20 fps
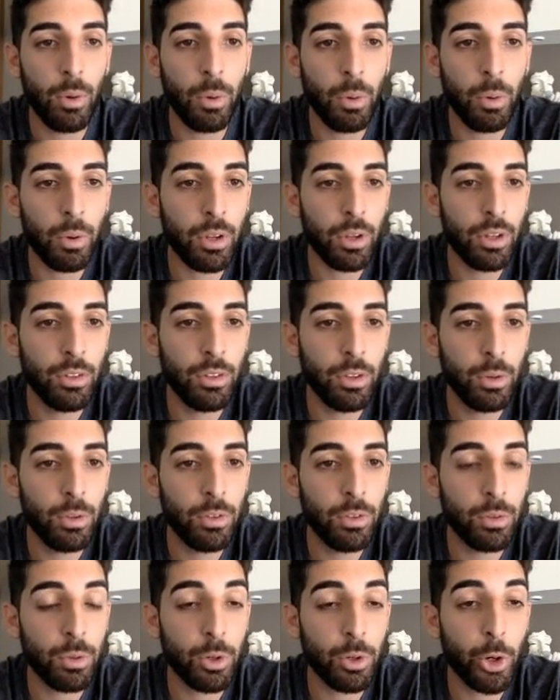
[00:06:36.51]
we're going to do is
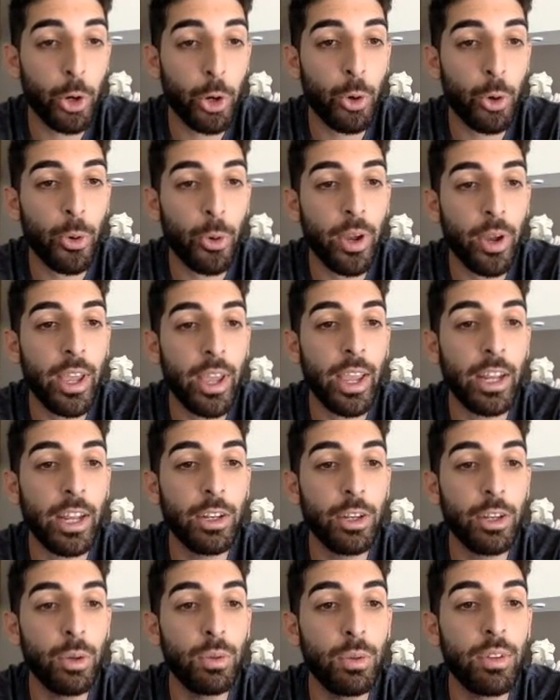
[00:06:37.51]
we're going to create a
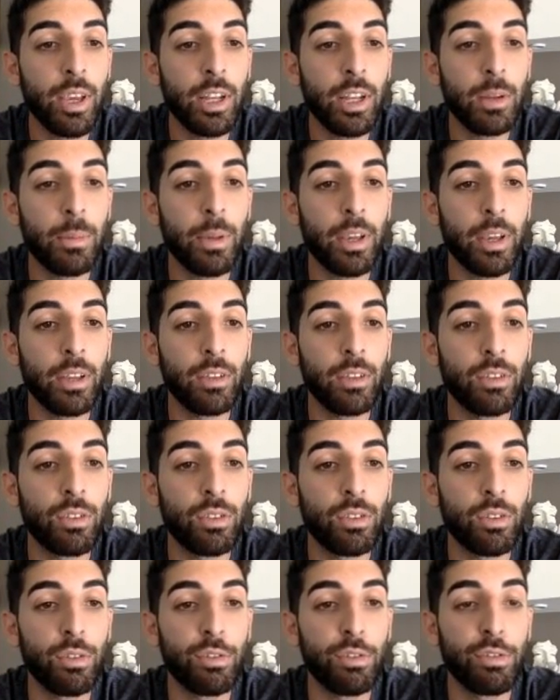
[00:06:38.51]
new
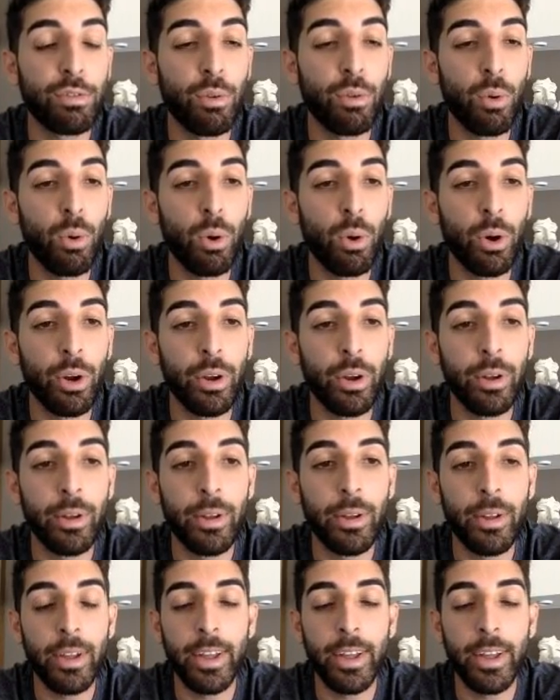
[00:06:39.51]
database for